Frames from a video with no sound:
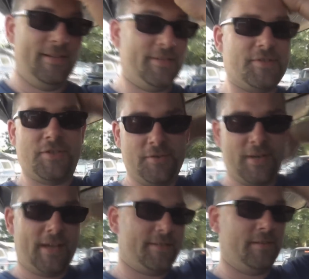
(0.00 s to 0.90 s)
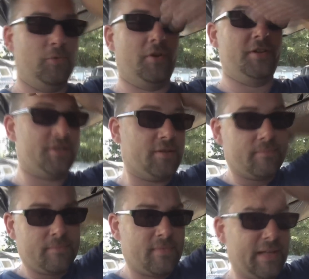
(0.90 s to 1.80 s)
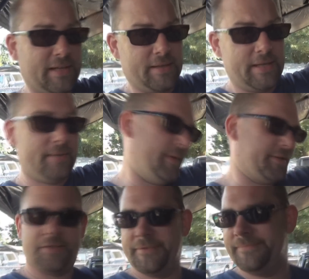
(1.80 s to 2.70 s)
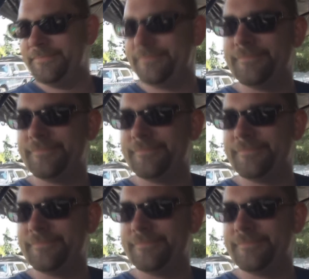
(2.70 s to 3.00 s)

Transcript: it's so nice in the morning. Just, yeah, that's good.